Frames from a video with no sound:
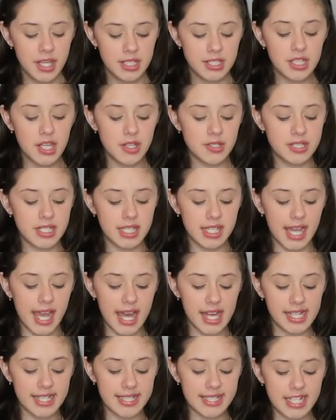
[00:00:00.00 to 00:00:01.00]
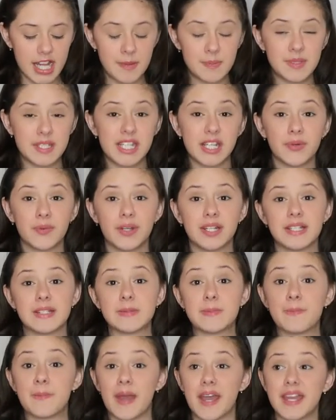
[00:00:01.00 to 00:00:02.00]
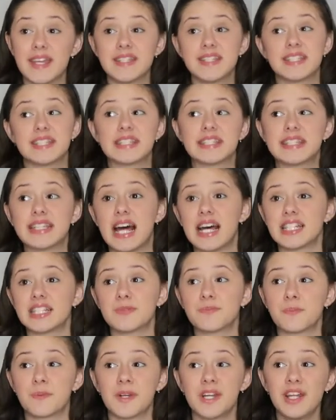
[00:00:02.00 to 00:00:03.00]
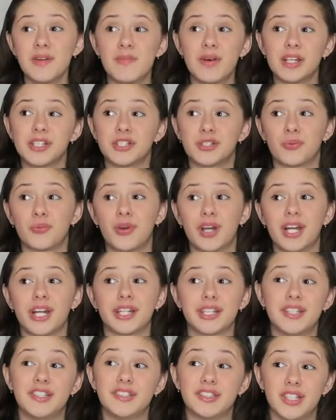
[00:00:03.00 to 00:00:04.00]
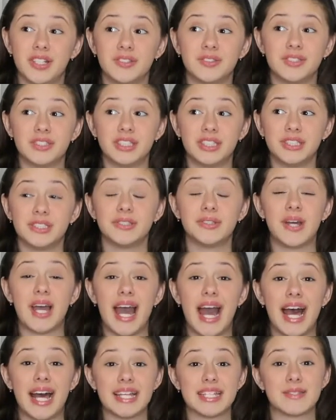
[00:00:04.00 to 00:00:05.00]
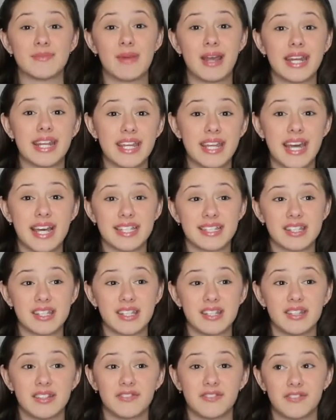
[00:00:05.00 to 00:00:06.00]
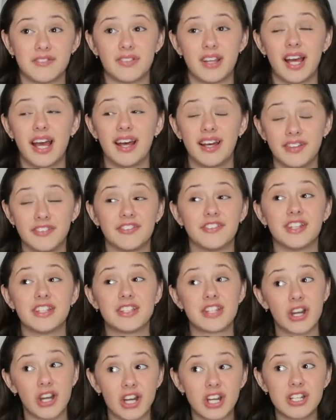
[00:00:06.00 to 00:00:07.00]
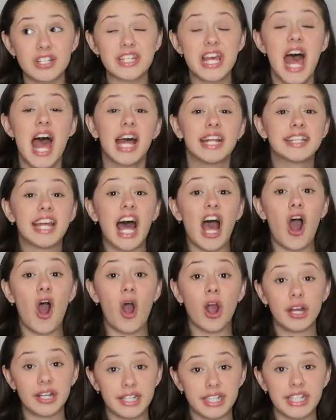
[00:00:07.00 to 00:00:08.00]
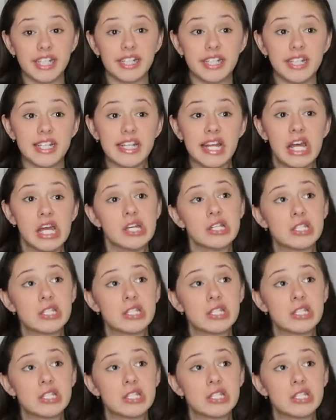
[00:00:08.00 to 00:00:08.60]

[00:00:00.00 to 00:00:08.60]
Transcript: So to get a step sequence base, that's pretty much where you don't do as many as the of the turns that are needed.